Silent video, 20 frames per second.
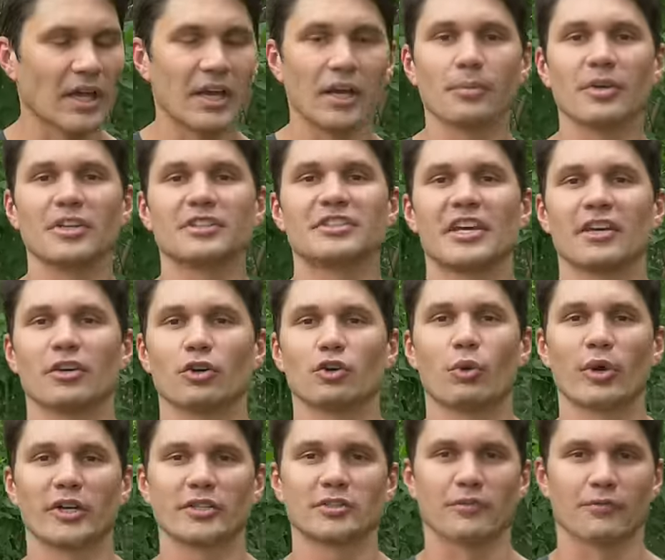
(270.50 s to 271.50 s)
And I'm going to take a
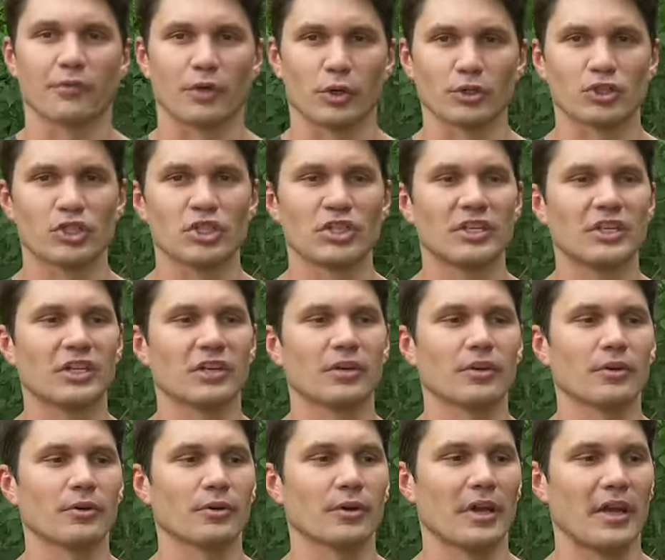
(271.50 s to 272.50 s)
quick diversion
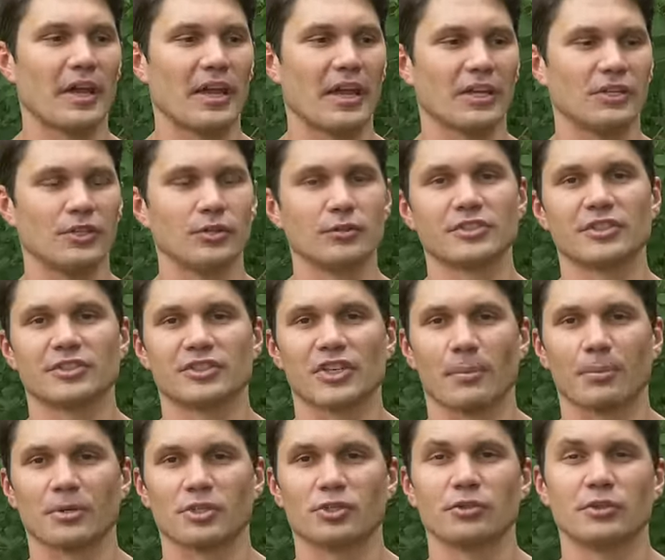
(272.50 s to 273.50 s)
here and use this
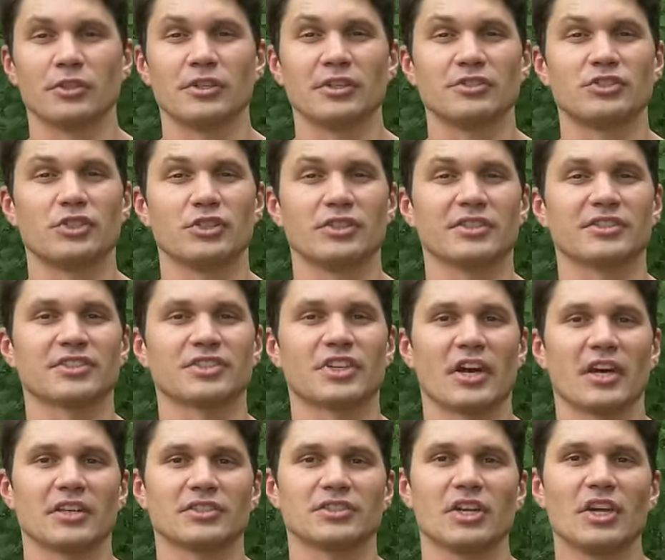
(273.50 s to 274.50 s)
opportunity to
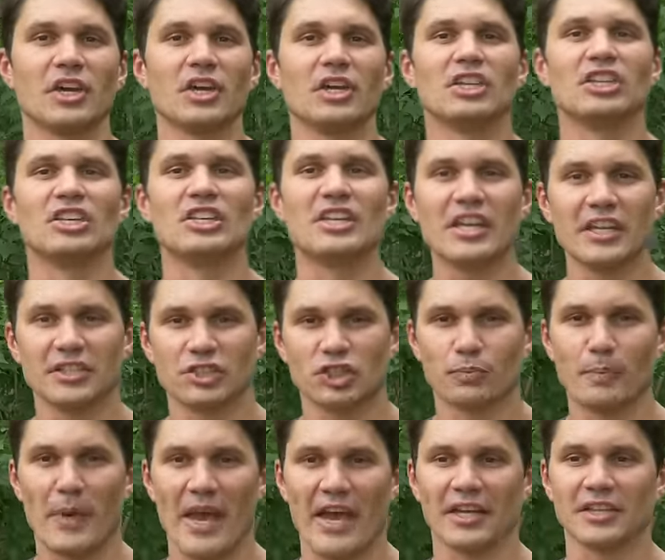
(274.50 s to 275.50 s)
discuss niche
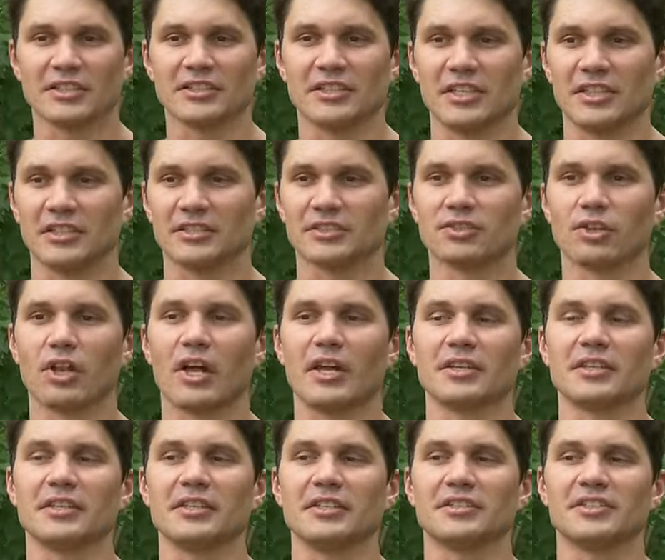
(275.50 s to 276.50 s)
magazines
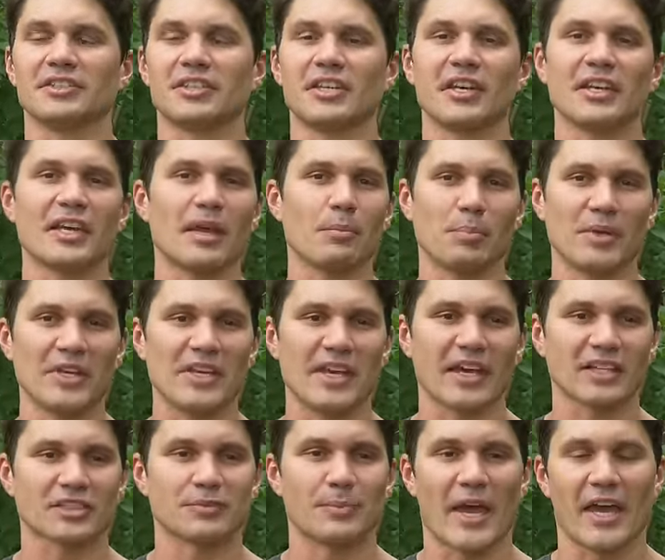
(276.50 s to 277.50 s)
like the SIG
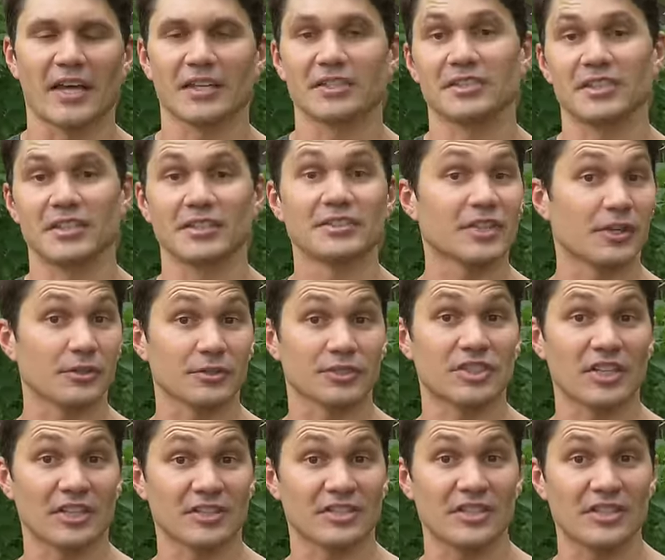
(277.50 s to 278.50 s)
MPX magazines that are
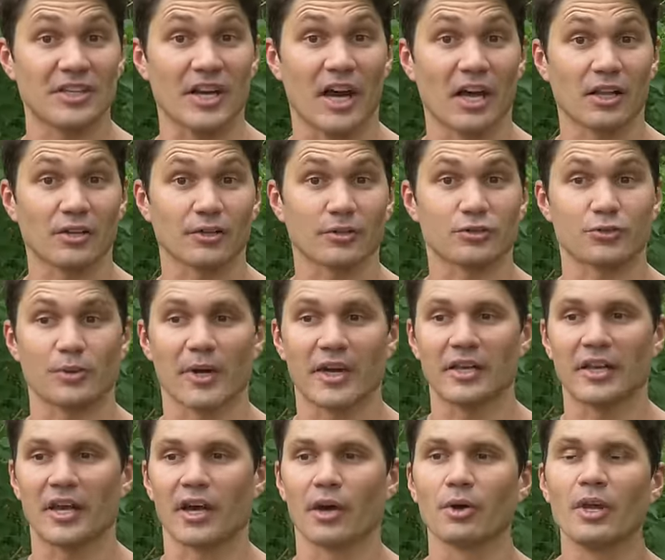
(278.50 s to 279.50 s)
$60 right
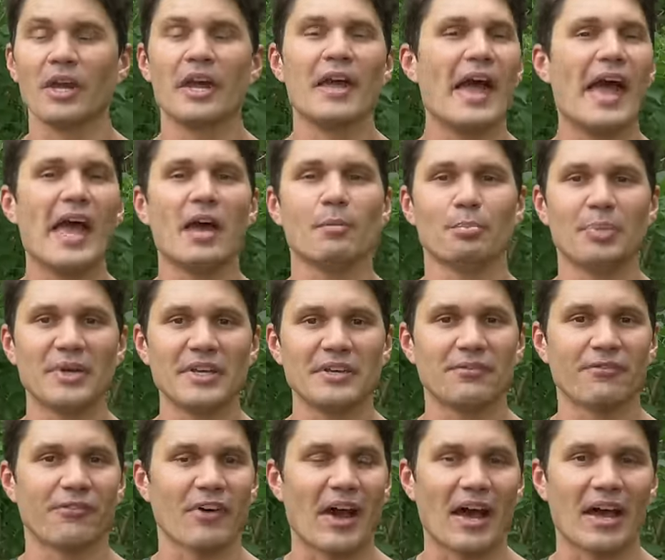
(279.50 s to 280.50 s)
now,
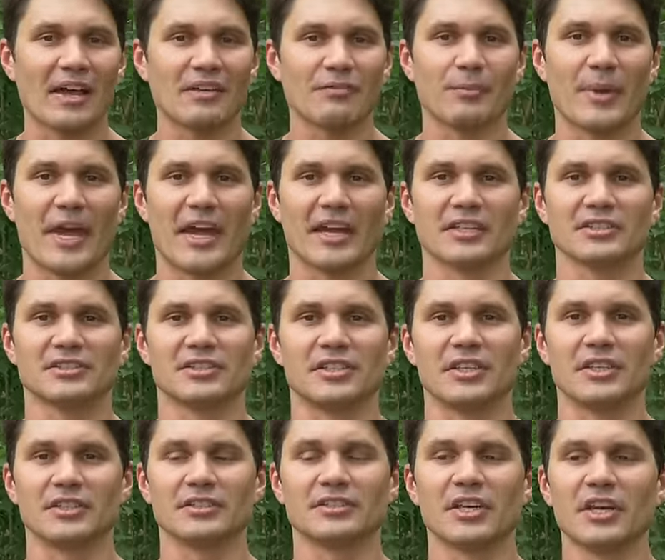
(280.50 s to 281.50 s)
MP5
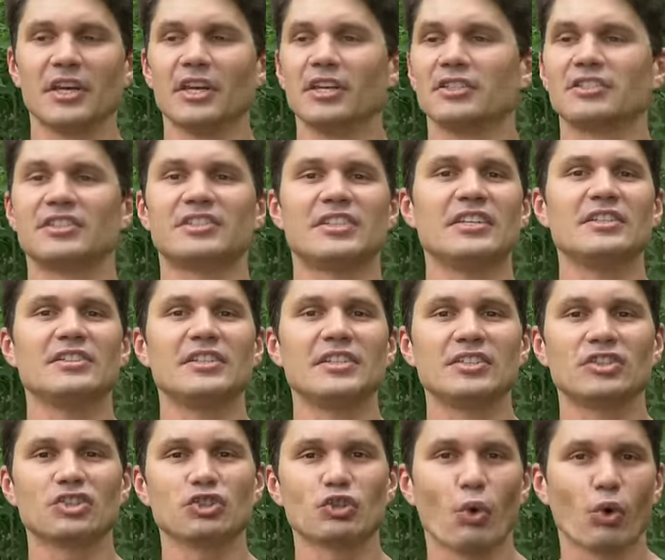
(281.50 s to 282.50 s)
magazines,
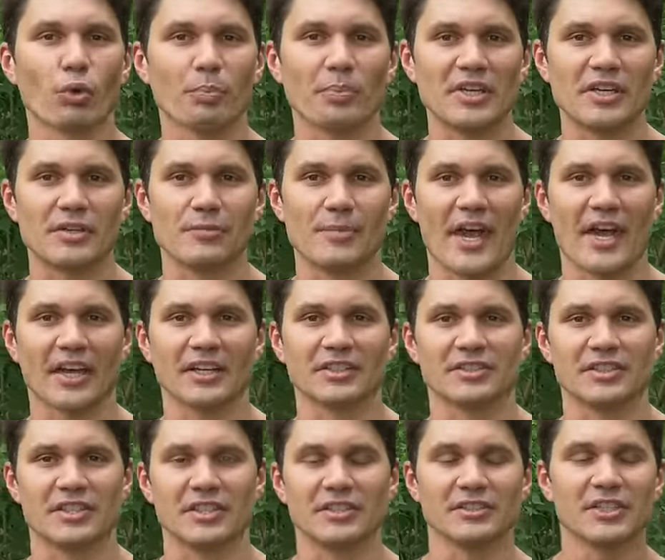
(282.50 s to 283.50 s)
CZ Scorpion
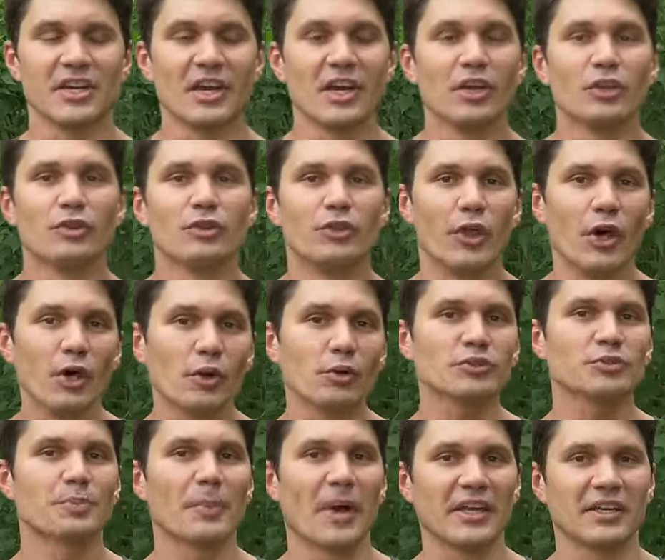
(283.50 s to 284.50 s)
magazines.
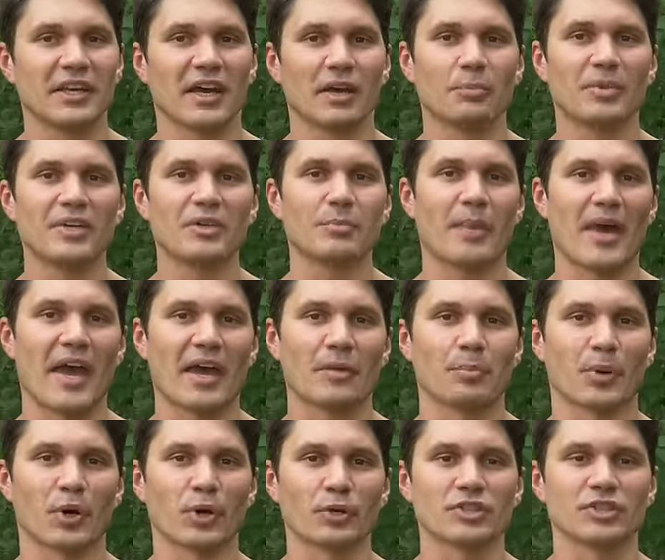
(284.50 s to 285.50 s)
Those might not be bad
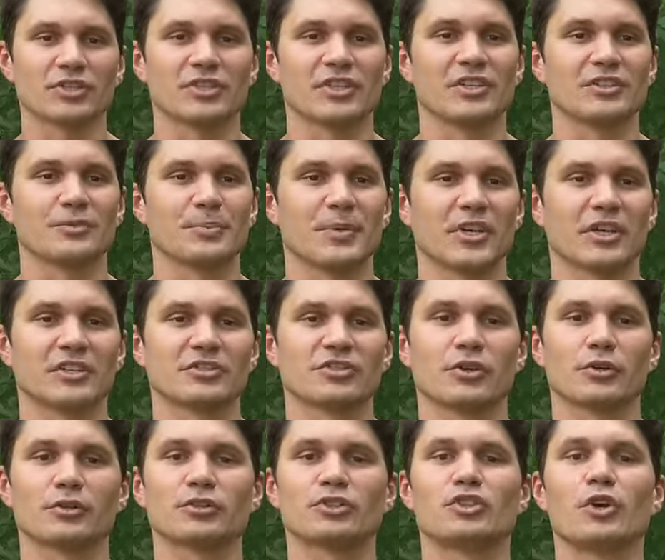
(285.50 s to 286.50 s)
purchases because
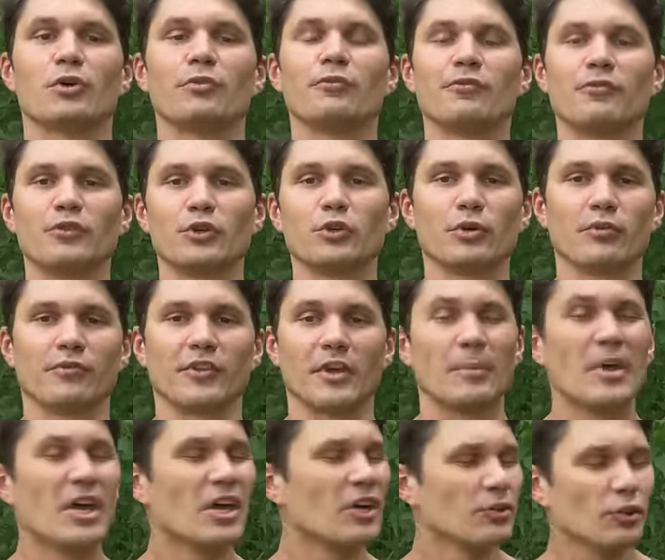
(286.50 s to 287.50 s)
there are so few of
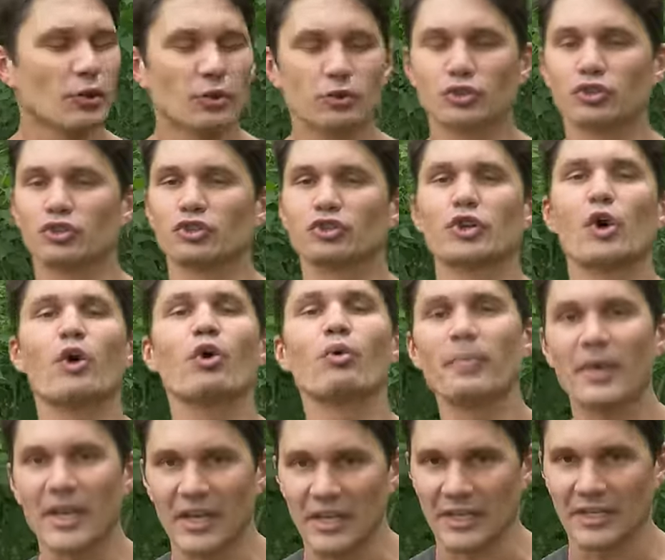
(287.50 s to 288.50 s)
them. There are so
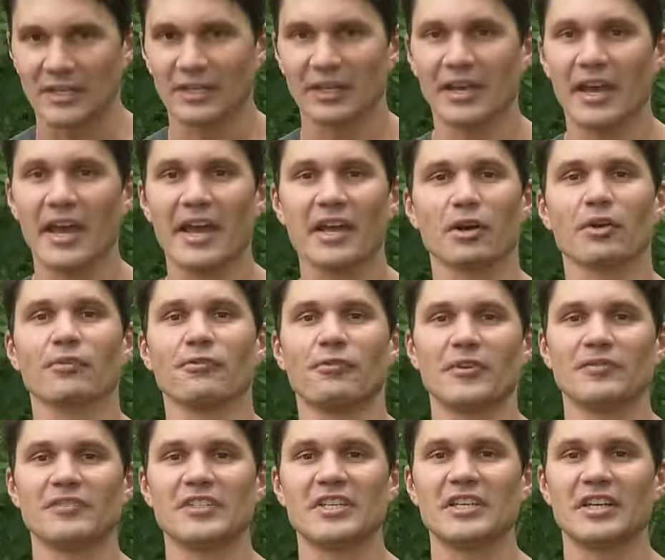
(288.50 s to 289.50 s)
many
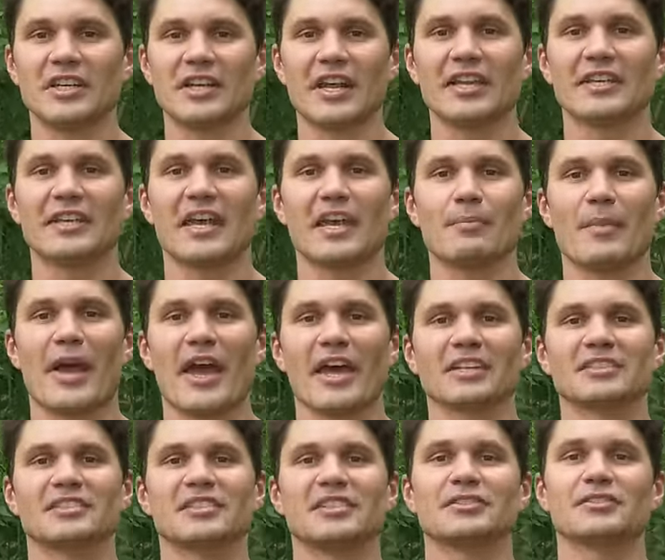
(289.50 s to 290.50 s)
AR-15 and AK
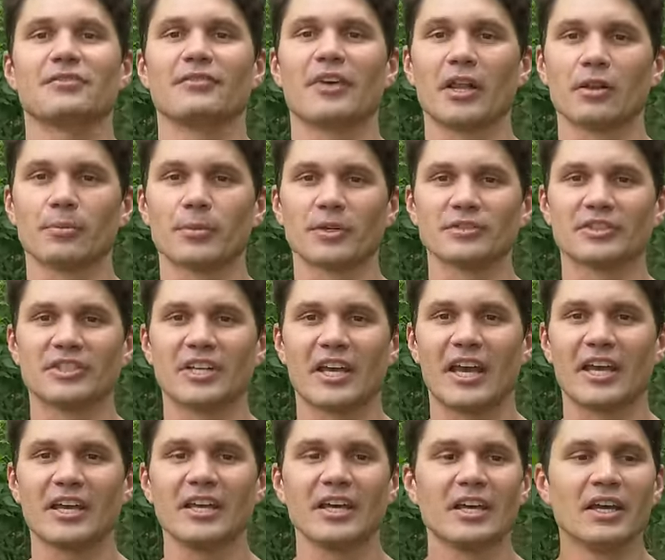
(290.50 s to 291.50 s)
magazines available
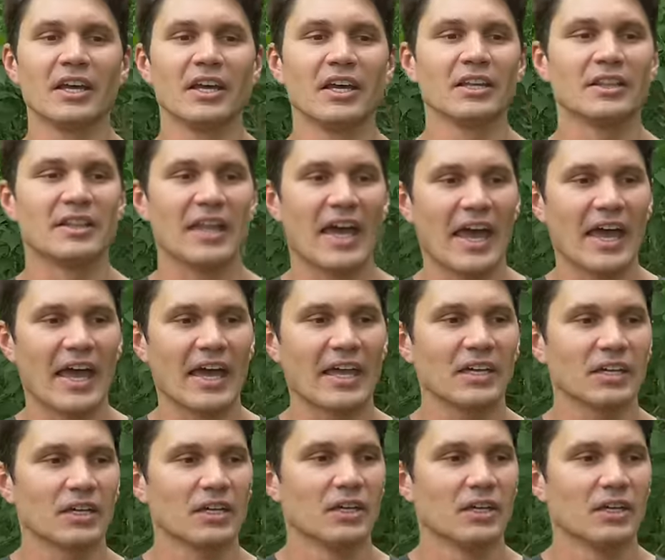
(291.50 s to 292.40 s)
today that